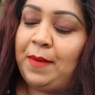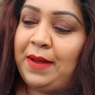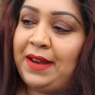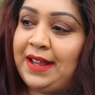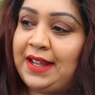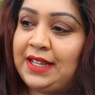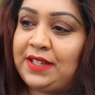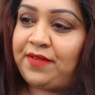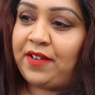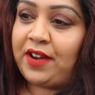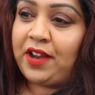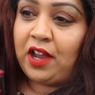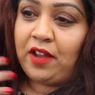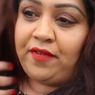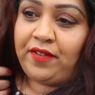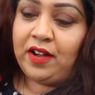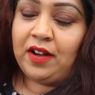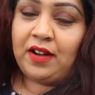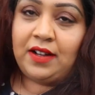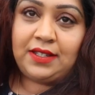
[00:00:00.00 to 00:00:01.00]
I mean, it is very
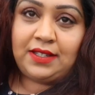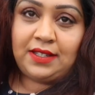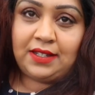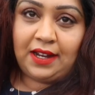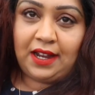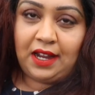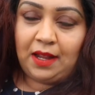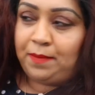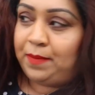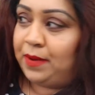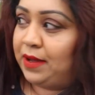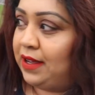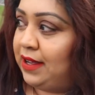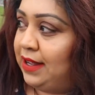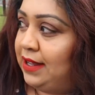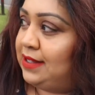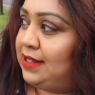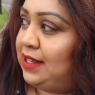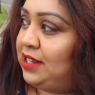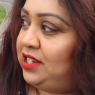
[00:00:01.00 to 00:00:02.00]
overcast today,
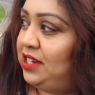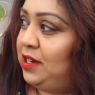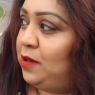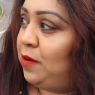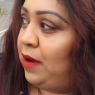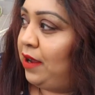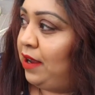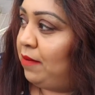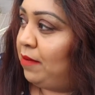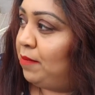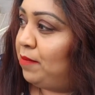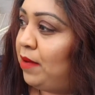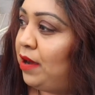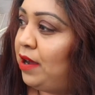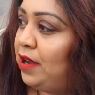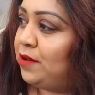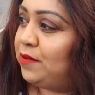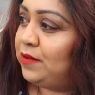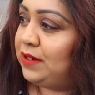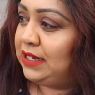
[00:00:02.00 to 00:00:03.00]
but it's actually quite a
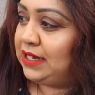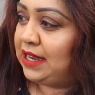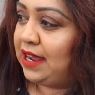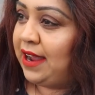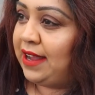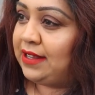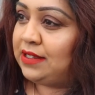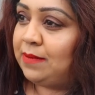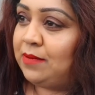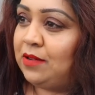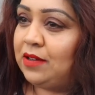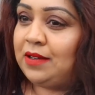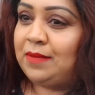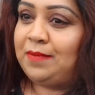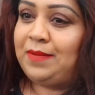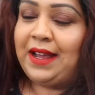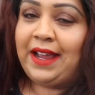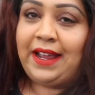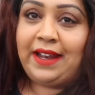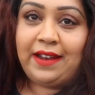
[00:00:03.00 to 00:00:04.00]
mild day, so I'm not
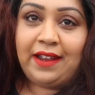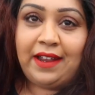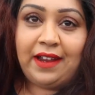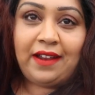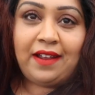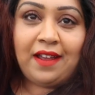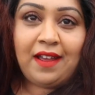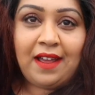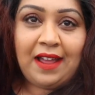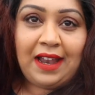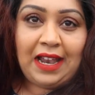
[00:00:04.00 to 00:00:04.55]
complaining.